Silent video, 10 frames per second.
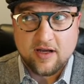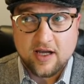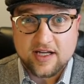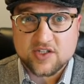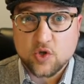
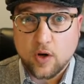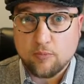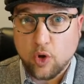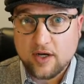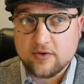And so I'm
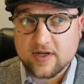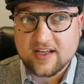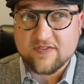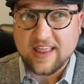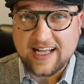wondering
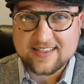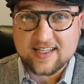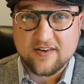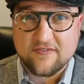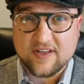if that's
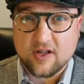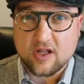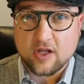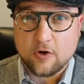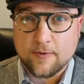going to feel
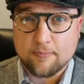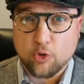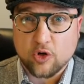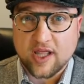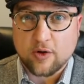a little bit
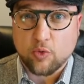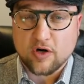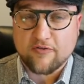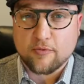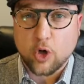more like
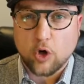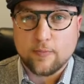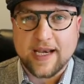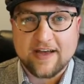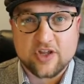work from
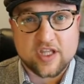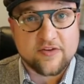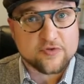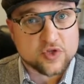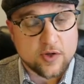home now that the
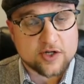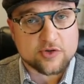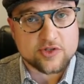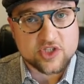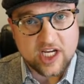
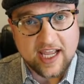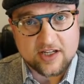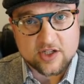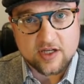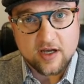infrastructure has
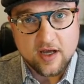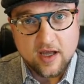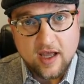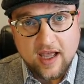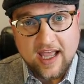changed.
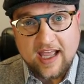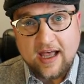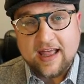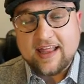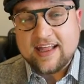
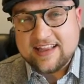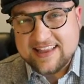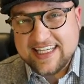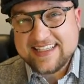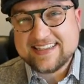
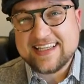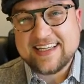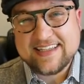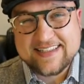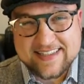This
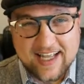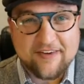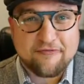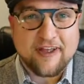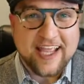
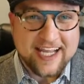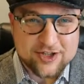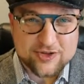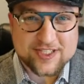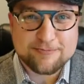stuff
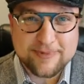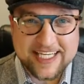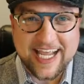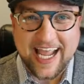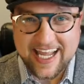interests
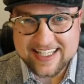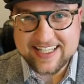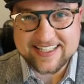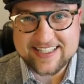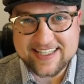me
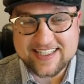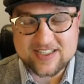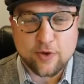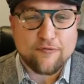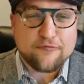endlessly.
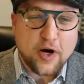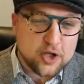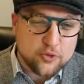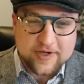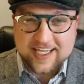So
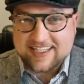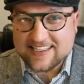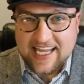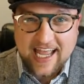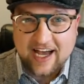following it
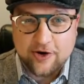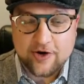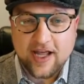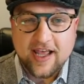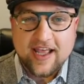
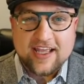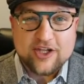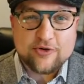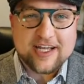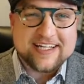down,
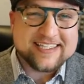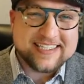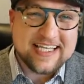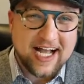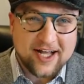you can
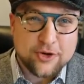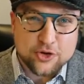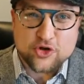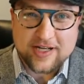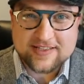see other
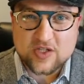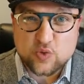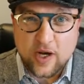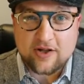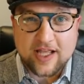trends as
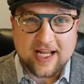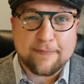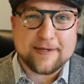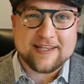well, like up in